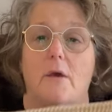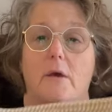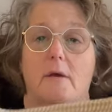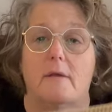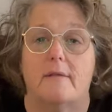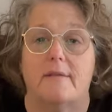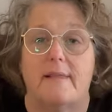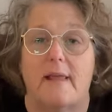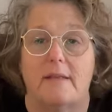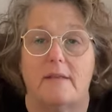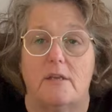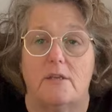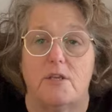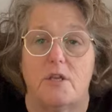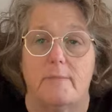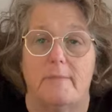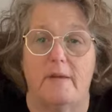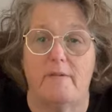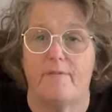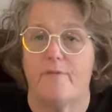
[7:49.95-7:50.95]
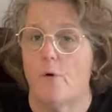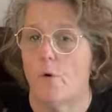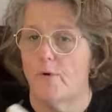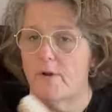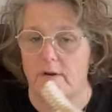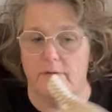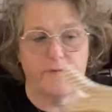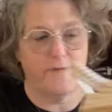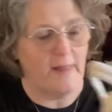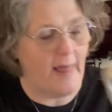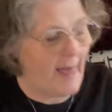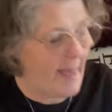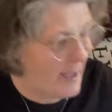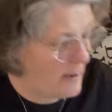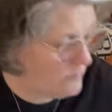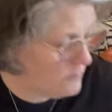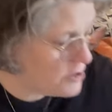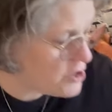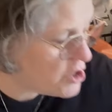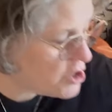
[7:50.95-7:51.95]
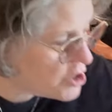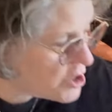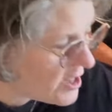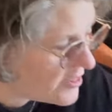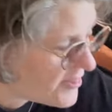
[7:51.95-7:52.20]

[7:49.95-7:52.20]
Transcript: sent it to me folded flat, which I